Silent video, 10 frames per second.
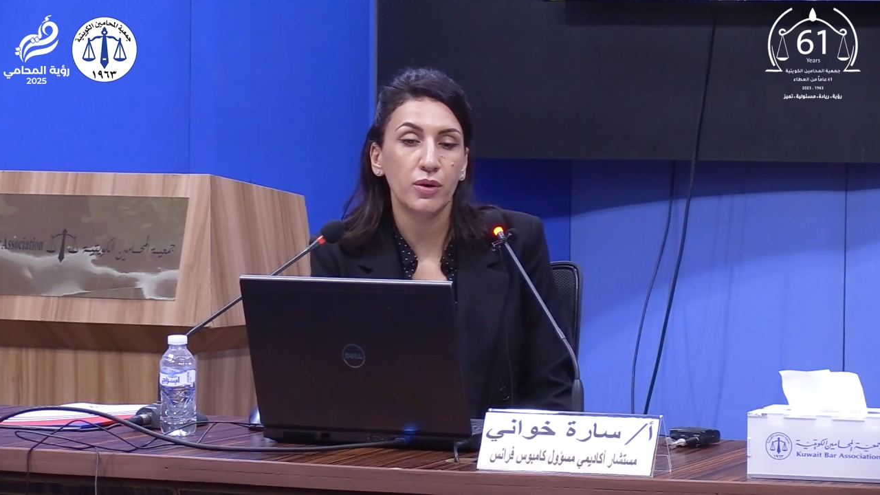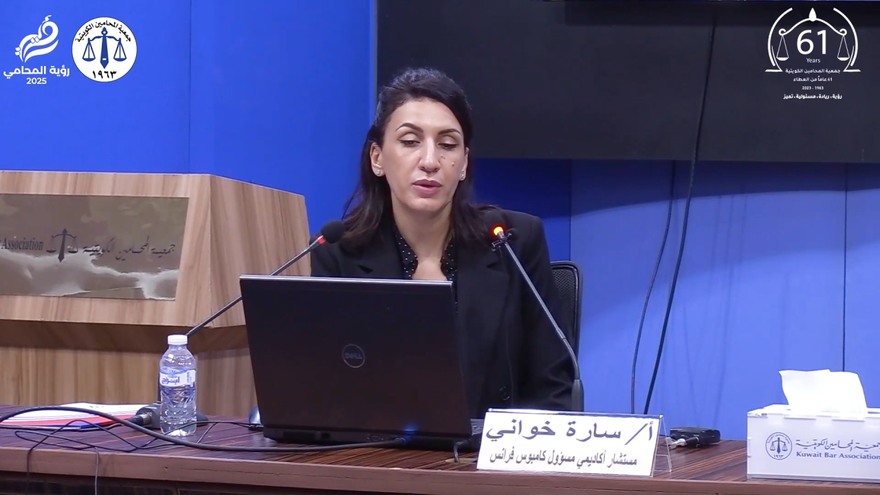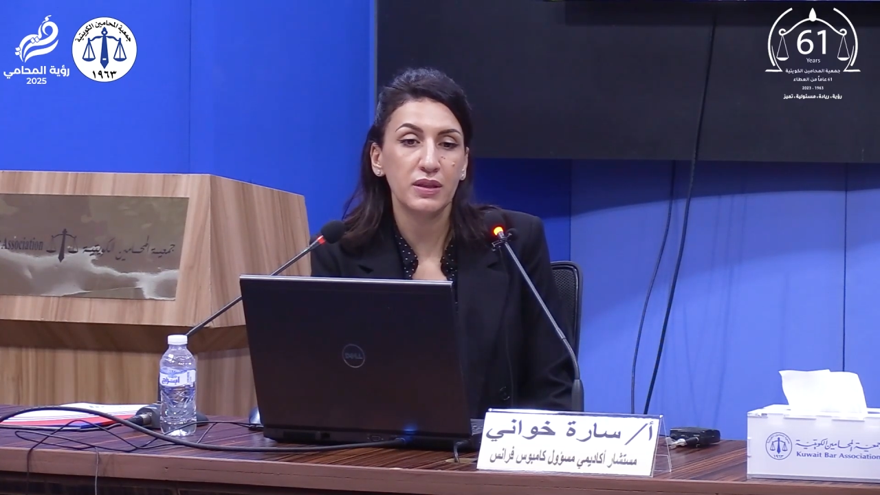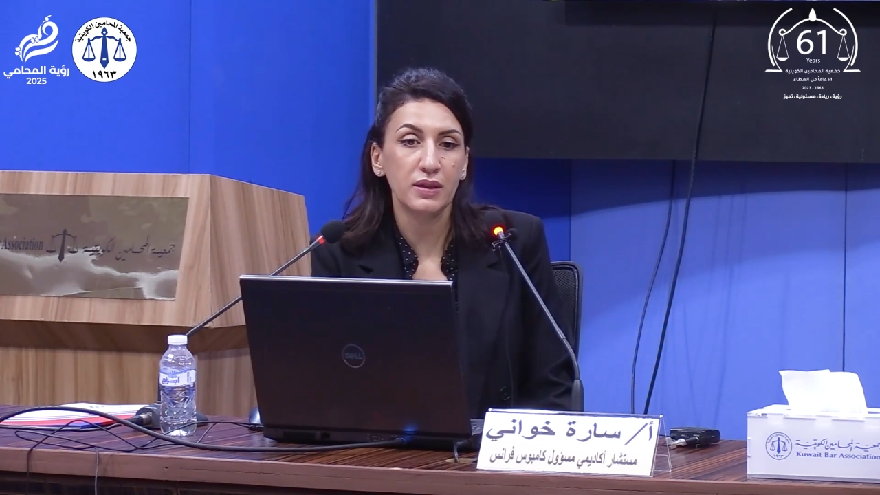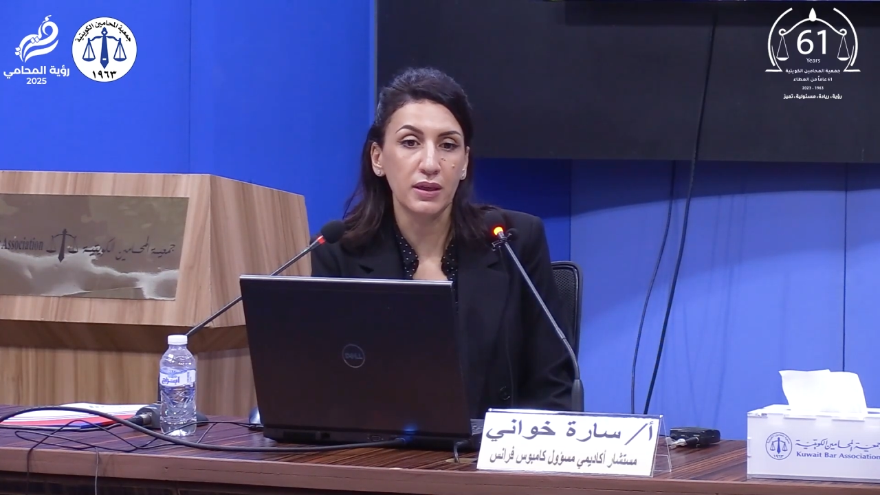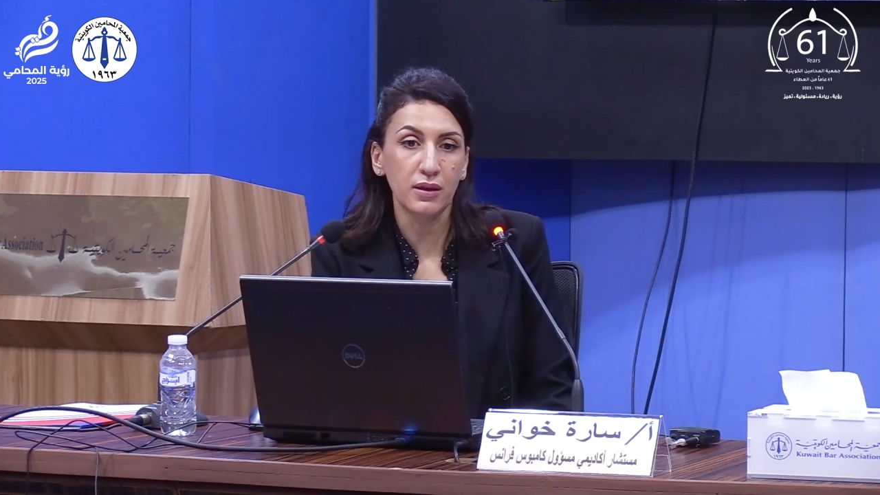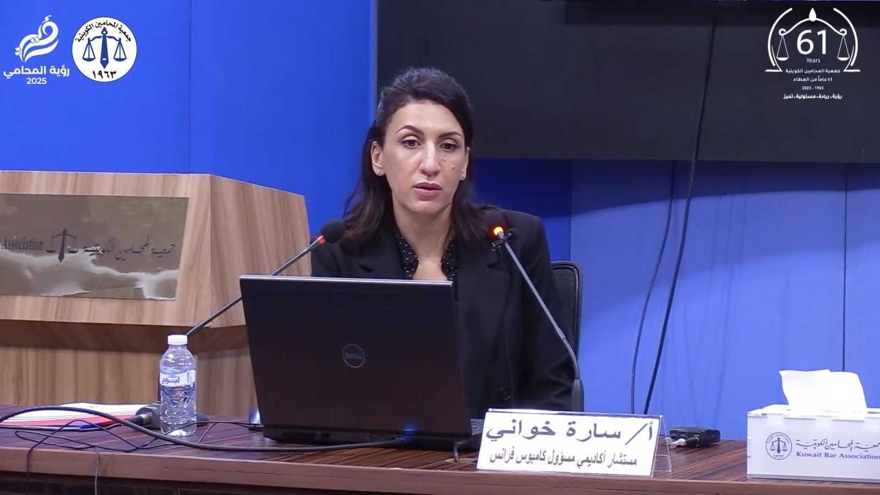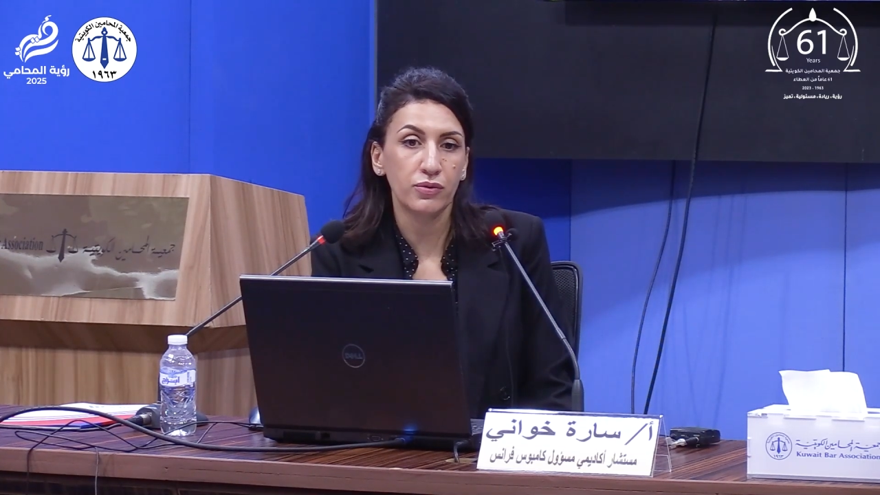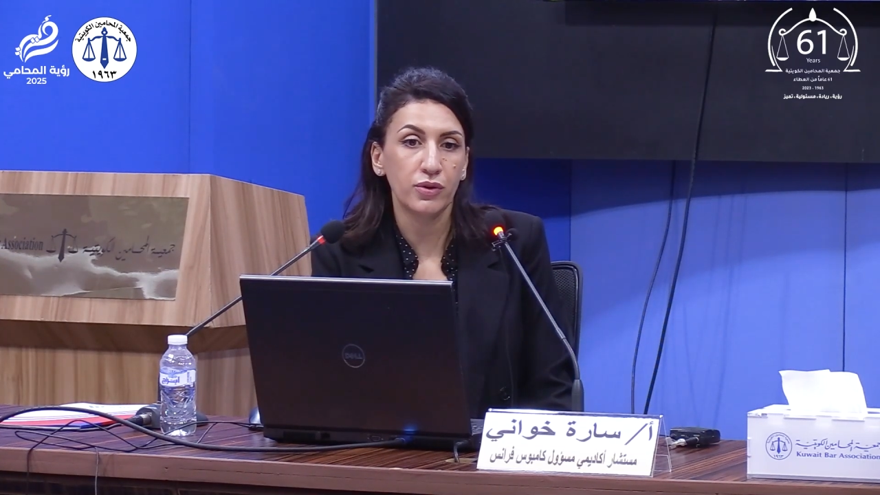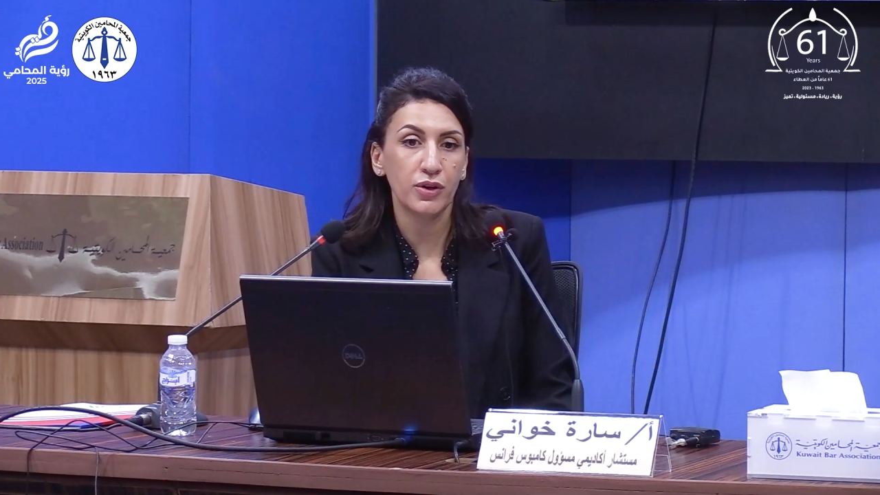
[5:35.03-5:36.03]
a meeting
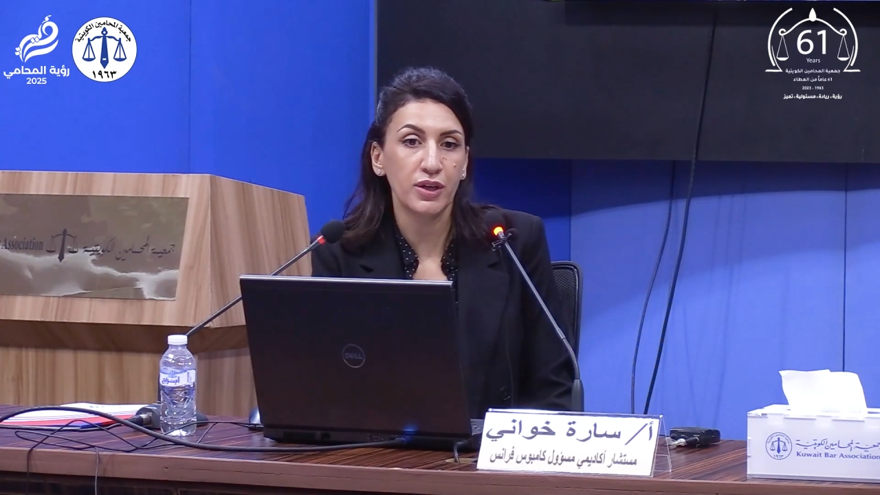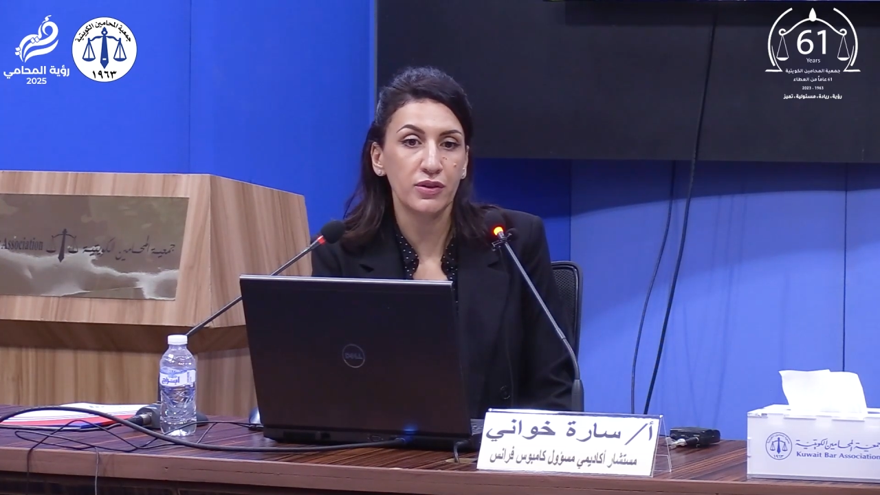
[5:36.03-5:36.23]
or for an